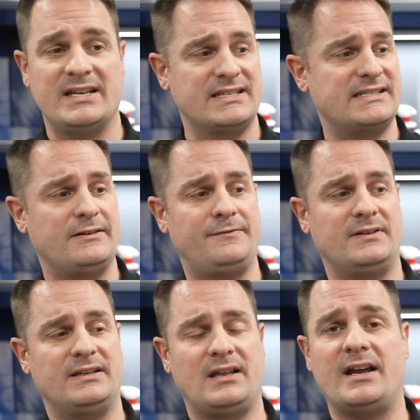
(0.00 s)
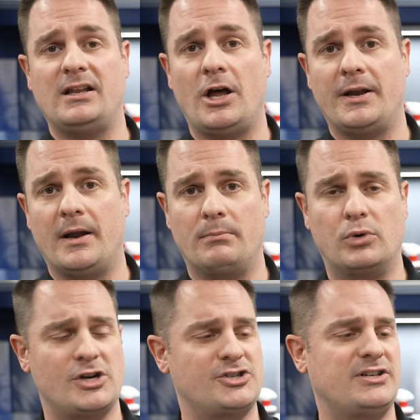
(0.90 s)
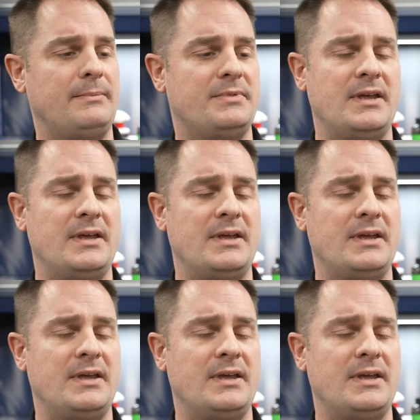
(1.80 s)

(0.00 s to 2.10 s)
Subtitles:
stiff nylon brush type